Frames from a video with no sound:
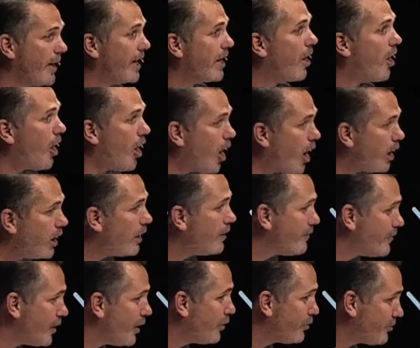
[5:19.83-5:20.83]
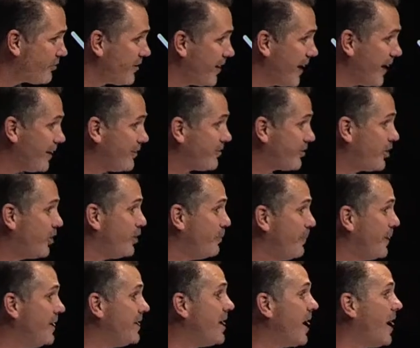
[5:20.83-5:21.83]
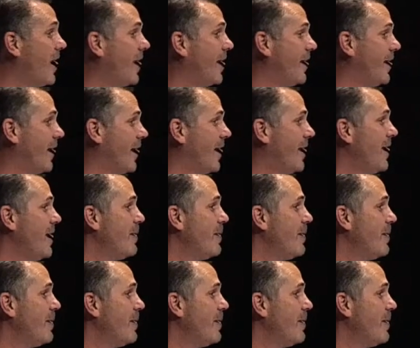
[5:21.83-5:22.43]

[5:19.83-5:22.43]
And all of those things could be done,